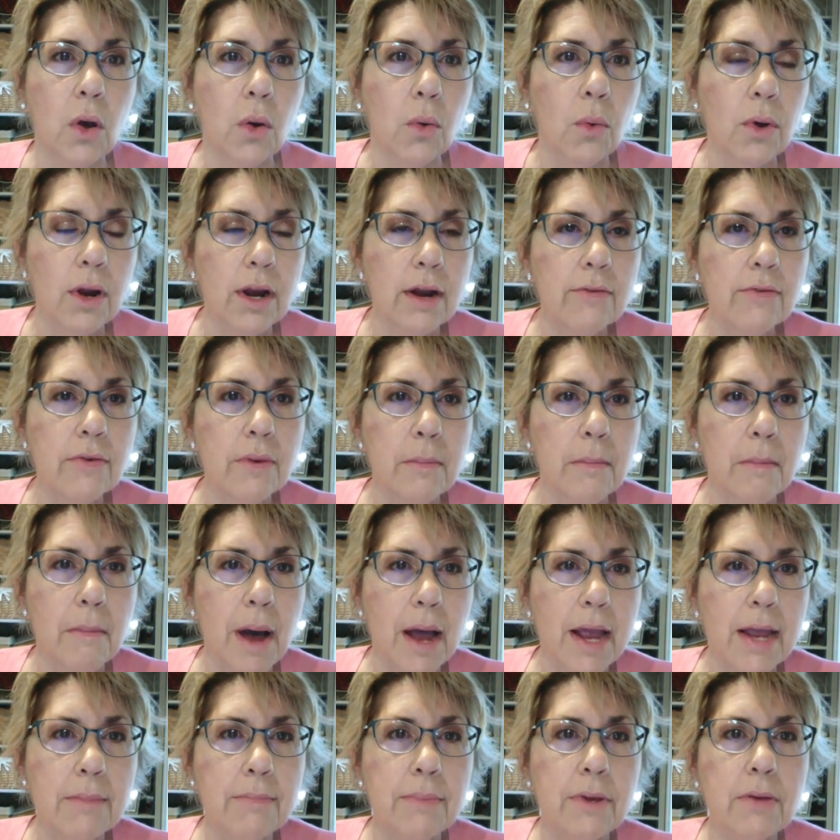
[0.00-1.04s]
Whatever
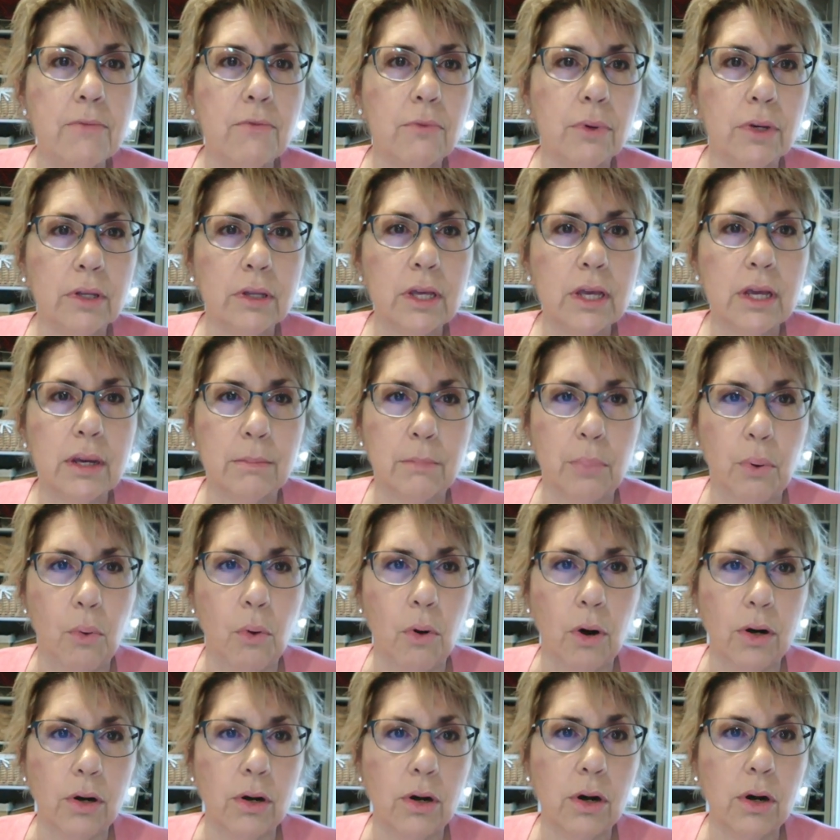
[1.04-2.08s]
might be really
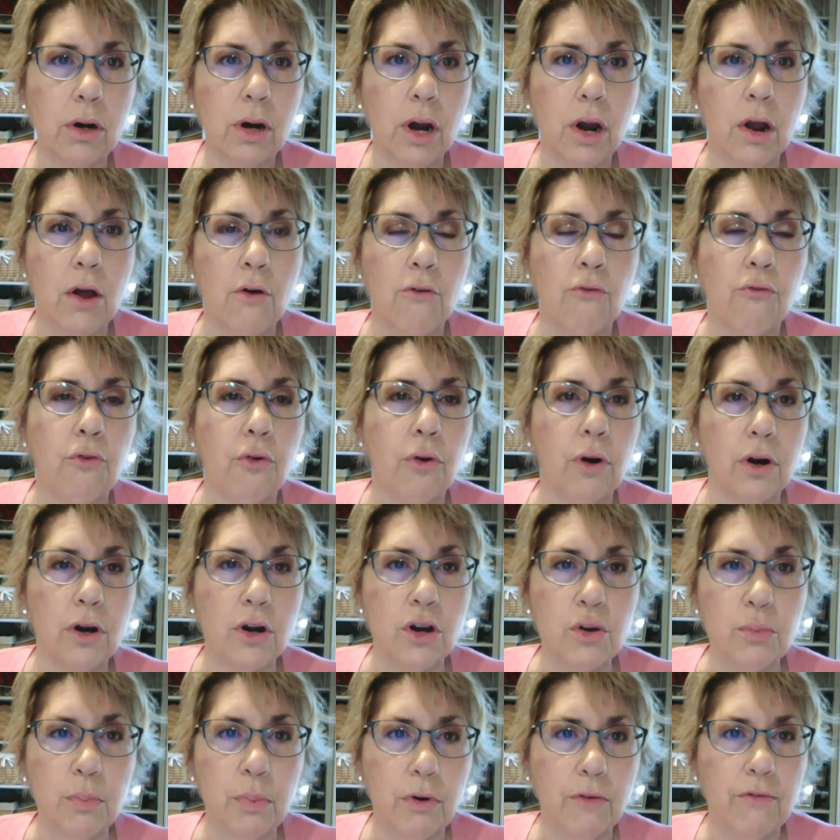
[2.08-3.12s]
important for a
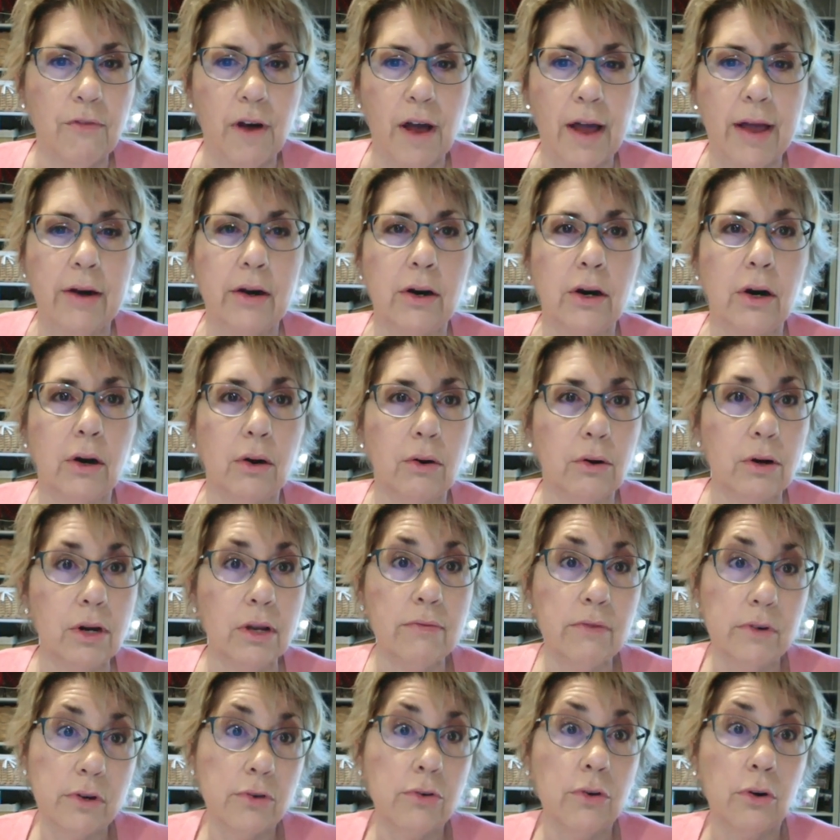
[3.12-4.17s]
new provider or
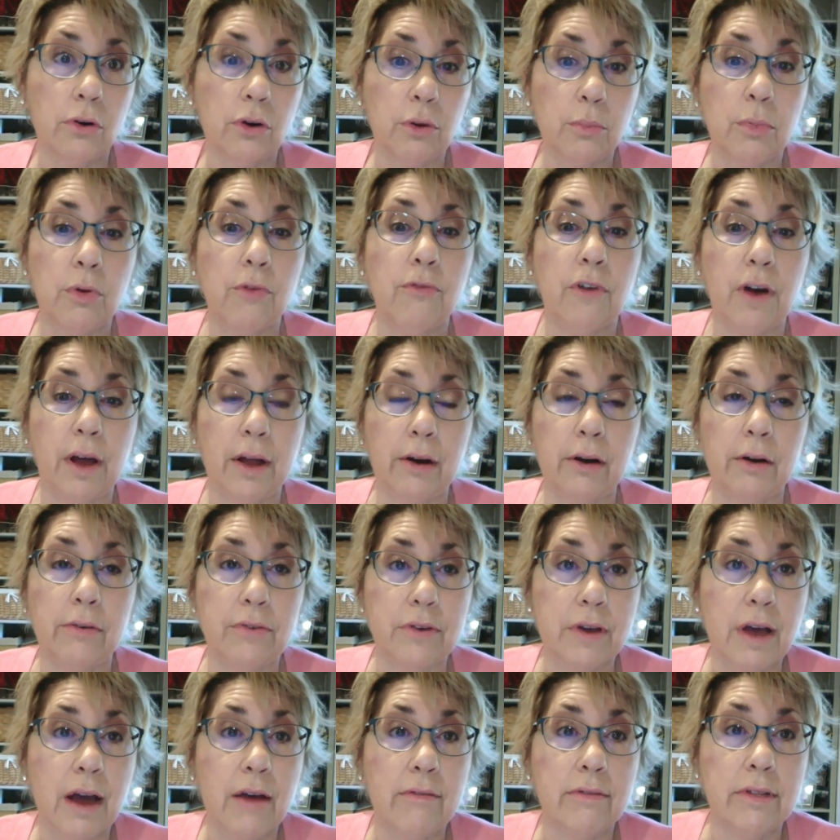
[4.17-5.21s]
even your current provider if
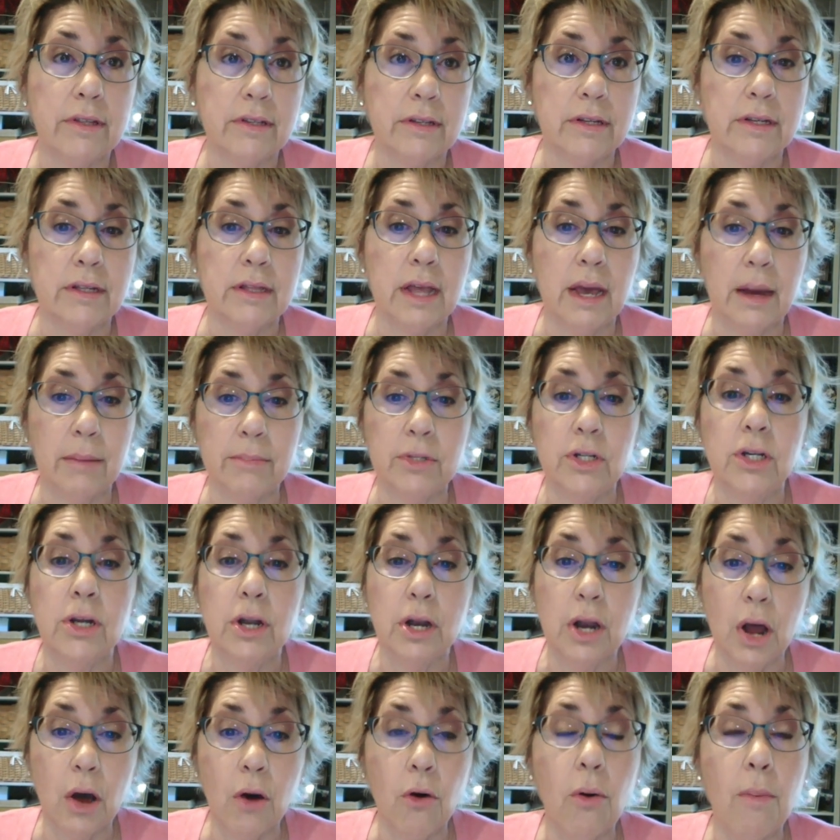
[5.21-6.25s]
you haven't seen them to
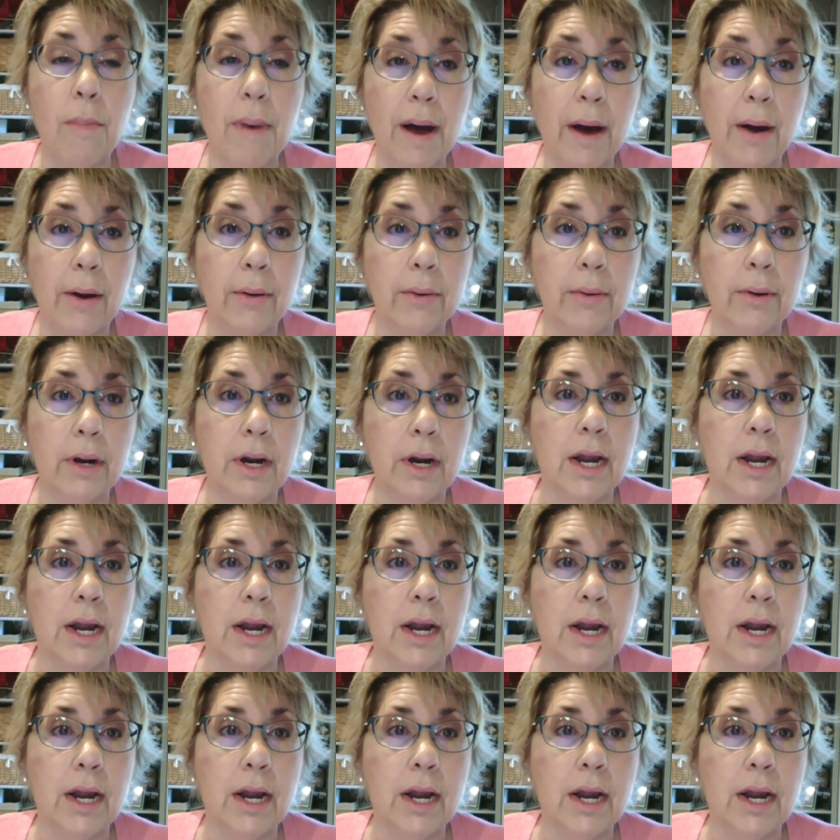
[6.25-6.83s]
know about.